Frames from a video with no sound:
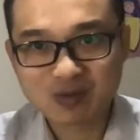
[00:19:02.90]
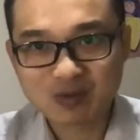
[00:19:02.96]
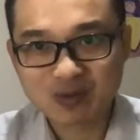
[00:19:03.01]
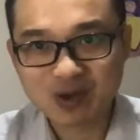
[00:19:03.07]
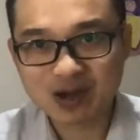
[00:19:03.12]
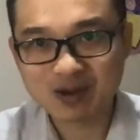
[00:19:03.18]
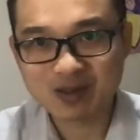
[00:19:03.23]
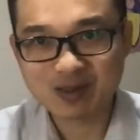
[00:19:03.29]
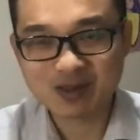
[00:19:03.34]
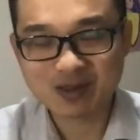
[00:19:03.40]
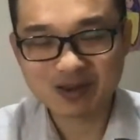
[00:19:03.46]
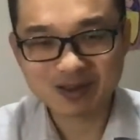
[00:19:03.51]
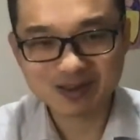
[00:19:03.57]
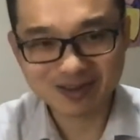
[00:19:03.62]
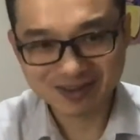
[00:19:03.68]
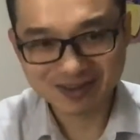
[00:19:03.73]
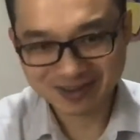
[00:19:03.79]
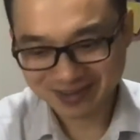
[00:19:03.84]
How are you
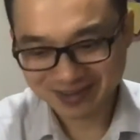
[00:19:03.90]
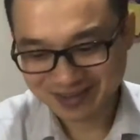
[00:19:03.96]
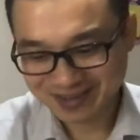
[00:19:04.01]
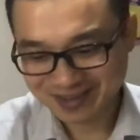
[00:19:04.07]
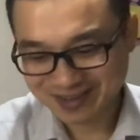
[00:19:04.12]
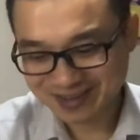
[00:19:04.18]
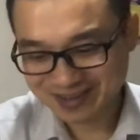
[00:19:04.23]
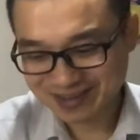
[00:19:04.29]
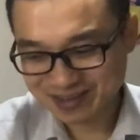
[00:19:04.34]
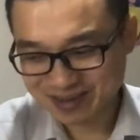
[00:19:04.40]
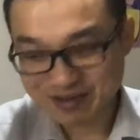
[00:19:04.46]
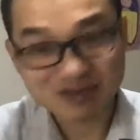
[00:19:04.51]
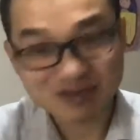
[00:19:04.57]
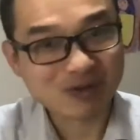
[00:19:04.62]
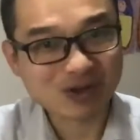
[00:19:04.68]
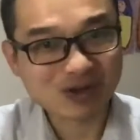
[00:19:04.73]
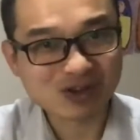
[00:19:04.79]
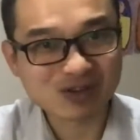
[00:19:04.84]

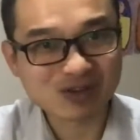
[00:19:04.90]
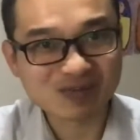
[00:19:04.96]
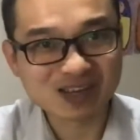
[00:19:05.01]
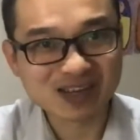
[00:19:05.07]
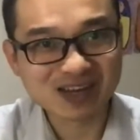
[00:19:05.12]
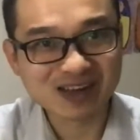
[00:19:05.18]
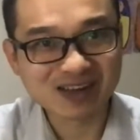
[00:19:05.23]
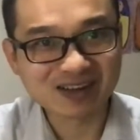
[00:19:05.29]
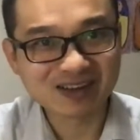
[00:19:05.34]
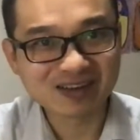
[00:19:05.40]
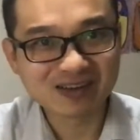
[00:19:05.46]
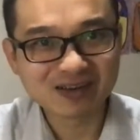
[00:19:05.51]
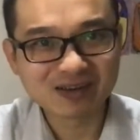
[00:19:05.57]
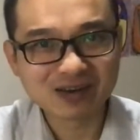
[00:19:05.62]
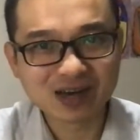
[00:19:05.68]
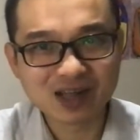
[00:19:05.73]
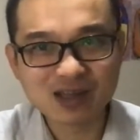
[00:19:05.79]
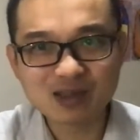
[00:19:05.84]
gonna question me now?
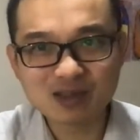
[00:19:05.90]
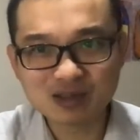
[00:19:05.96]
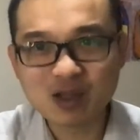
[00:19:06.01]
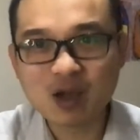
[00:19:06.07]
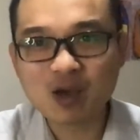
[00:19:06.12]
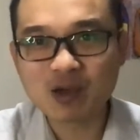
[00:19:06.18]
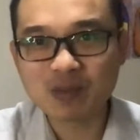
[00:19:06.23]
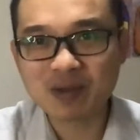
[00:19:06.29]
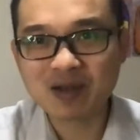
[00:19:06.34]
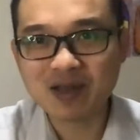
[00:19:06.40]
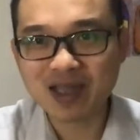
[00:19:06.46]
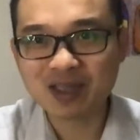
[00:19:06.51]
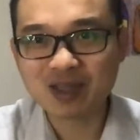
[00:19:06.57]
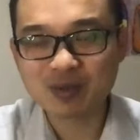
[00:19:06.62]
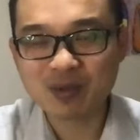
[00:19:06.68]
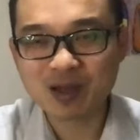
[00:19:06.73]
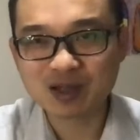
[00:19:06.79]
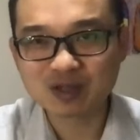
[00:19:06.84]
Now you talk about
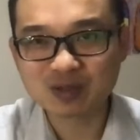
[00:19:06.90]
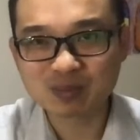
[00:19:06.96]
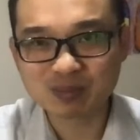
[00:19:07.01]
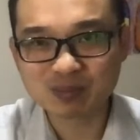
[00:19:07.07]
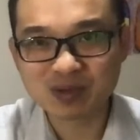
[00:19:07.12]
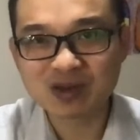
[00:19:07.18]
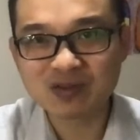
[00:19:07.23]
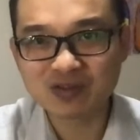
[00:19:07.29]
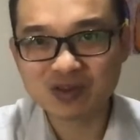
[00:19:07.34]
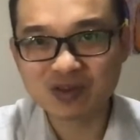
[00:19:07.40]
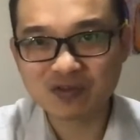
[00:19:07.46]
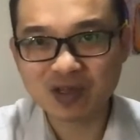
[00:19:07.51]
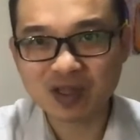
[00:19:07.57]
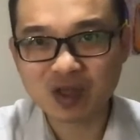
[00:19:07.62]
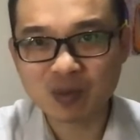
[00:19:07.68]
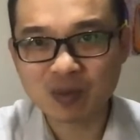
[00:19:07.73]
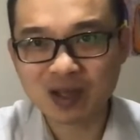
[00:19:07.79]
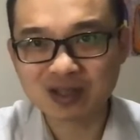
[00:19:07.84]
acupuncture, benefit of
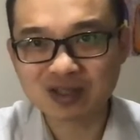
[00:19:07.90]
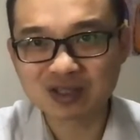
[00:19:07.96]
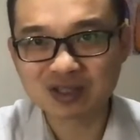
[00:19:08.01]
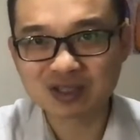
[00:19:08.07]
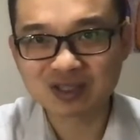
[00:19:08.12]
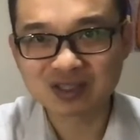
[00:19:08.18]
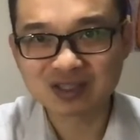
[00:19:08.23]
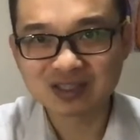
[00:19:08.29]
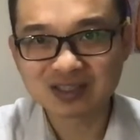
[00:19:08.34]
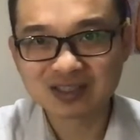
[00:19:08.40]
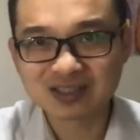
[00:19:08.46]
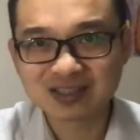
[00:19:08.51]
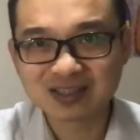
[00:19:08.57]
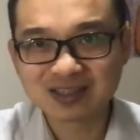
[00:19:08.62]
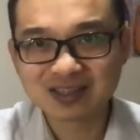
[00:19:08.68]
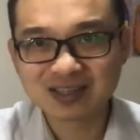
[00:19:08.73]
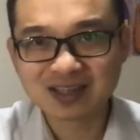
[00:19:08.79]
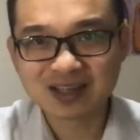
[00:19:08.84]
acupuncture,
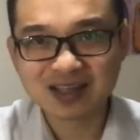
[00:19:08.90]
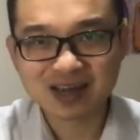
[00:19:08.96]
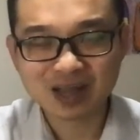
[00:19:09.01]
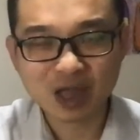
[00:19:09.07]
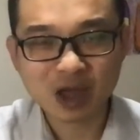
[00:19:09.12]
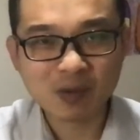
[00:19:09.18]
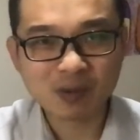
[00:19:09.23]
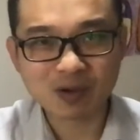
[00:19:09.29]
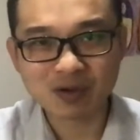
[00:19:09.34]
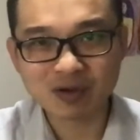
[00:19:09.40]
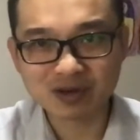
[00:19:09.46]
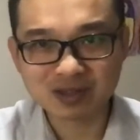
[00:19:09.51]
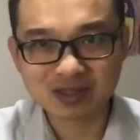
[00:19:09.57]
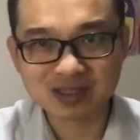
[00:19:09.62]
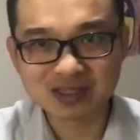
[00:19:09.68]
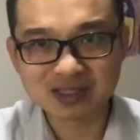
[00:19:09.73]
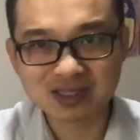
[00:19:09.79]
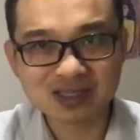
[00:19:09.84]
and help a lot of
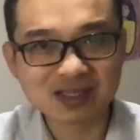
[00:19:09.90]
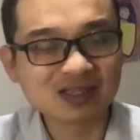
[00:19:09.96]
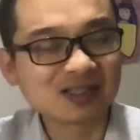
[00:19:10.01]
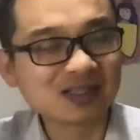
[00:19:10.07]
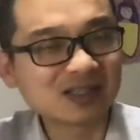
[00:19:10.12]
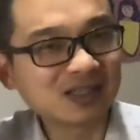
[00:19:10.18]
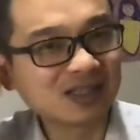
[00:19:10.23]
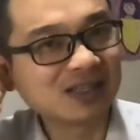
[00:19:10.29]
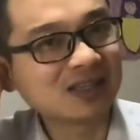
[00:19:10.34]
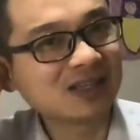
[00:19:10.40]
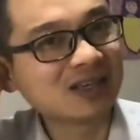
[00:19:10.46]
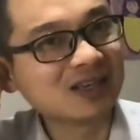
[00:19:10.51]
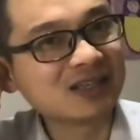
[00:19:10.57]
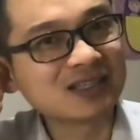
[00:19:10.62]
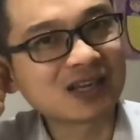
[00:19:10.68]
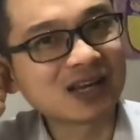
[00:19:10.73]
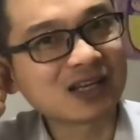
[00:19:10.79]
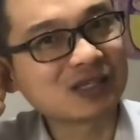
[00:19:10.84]
disease
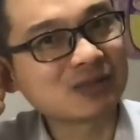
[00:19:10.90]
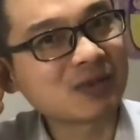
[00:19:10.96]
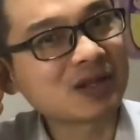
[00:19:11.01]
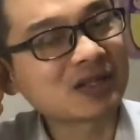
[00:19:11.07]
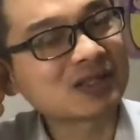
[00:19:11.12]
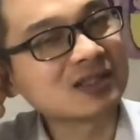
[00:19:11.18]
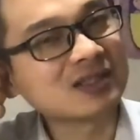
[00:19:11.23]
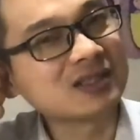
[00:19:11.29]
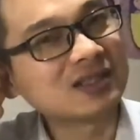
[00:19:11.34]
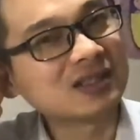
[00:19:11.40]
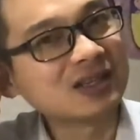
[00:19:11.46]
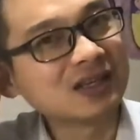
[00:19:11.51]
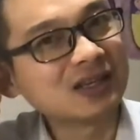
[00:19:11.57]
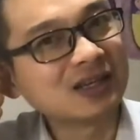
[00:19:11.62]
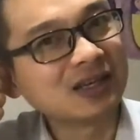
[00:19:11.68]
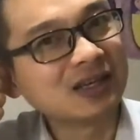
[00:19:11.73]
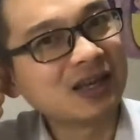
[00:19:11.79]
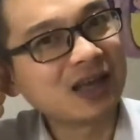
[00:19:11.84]
in Chinese medicine,
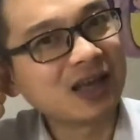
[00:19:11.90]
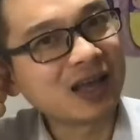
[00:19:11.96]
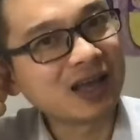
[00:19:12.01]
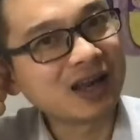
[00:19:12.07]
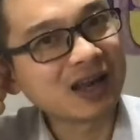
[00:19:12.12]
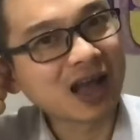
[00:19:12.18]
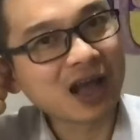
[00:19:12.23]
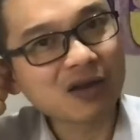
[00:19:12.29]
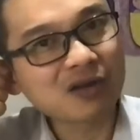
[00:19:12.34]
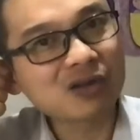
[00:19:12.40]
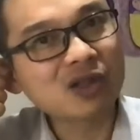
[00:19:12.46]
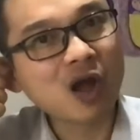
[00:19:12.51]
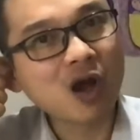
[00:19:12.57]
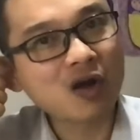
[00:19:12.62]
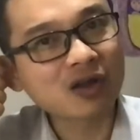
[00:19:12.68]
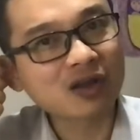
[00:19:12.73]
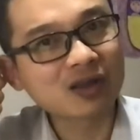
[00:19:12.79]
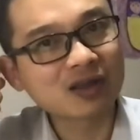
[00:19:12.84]
and now you
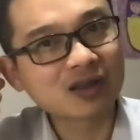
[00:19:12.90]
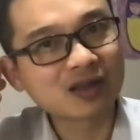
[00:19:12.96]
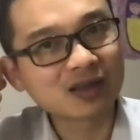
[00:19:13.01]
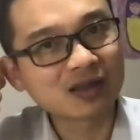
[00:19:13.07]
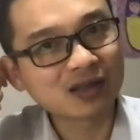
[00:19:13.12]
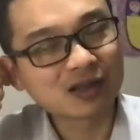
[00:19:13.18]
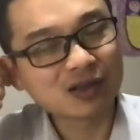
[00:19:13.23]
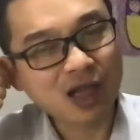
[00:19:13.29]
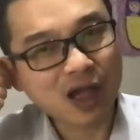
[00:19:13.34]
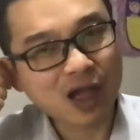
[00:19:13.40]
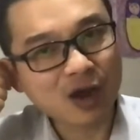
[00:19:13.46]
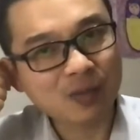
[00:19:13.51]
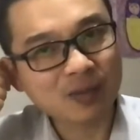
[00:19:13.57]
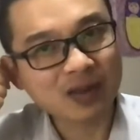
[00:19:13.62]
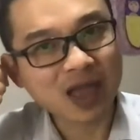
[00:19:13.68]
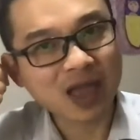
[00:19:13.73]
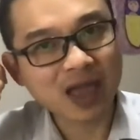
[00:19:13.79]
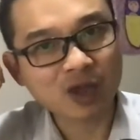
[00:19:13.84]
tell
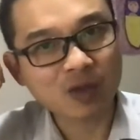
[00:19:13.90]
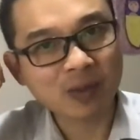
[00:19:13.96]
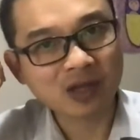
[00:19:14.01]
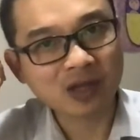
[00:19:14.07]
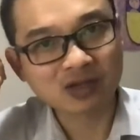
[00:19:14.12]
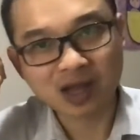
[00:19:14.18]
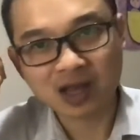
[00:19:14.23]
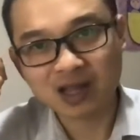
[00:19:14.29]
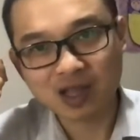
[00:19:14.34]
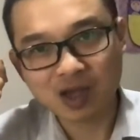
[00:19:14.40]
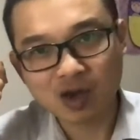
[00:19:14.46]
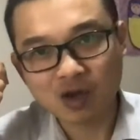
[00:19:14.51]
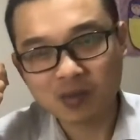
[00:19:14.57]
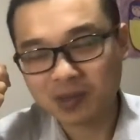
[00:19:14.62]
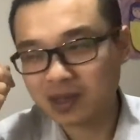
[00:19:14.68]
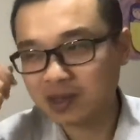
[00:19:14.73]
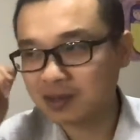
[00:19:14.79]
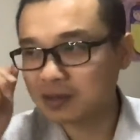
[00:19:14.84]
me that acupuncture can heal
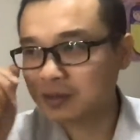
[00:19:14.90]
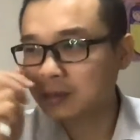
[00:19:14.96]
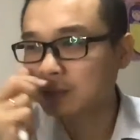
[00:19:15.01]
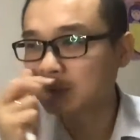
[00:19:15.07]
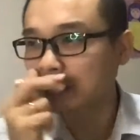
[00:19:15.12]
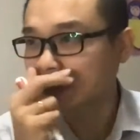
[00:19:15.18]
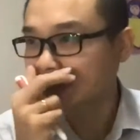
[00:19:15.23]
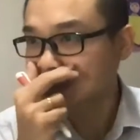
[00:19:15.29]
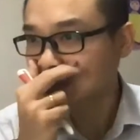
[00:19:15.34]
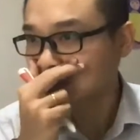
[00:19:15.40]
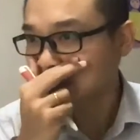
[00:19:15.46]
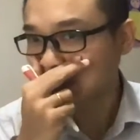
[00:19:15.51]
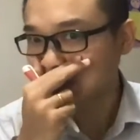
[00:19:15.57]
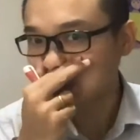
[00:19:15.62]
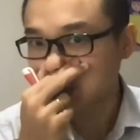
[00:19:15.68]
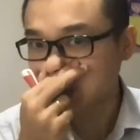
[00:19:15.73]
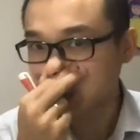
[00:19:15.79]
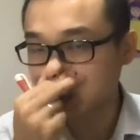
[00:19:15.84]
me. It doesn't make
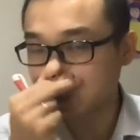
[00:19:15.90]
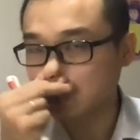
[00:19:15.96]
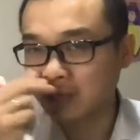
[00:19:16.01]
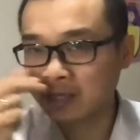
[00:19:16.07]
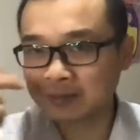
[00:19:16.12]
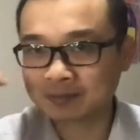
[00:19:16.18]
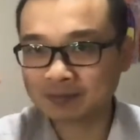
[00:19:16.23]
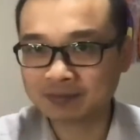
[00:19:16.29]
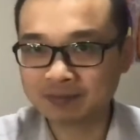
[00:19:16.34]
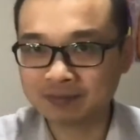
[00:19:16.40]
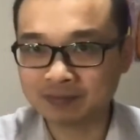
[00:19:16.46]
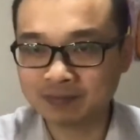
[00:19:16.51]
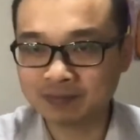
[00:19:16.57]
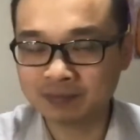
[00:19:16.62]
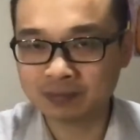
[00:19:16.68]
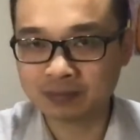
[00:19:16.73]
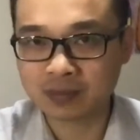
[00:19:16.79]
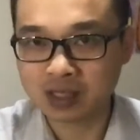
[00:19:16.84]
sense, right?
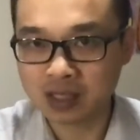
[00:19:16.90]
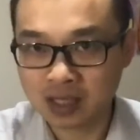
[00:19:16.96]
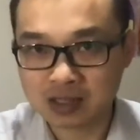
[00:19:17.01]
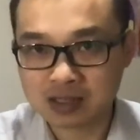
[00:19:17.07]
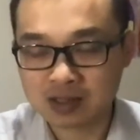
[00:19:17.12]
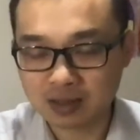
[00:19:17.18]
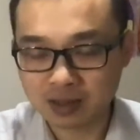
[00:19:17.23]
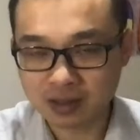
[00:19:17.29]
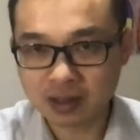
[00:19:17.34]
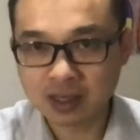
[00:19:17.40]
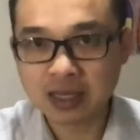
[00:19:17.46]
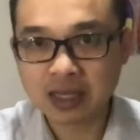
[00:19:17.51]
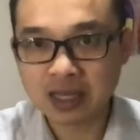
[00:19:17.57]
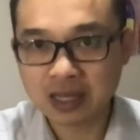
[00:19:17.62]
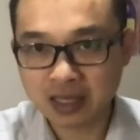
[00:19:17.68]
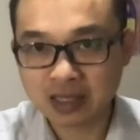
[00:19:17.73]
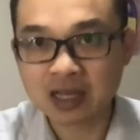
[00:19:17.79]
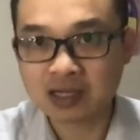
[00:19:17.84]
Yes,
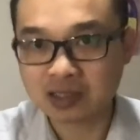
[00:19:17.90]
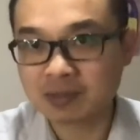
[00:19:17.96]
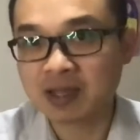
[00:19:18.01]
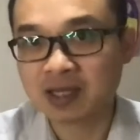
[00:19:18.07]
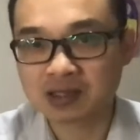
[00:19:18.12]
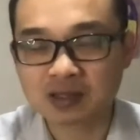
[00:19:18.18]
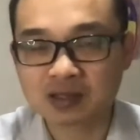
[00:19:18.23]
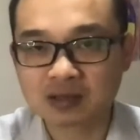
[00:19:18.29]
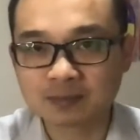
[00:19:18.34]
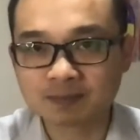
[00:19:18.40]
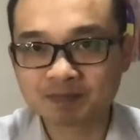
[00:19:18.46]
it does make sense.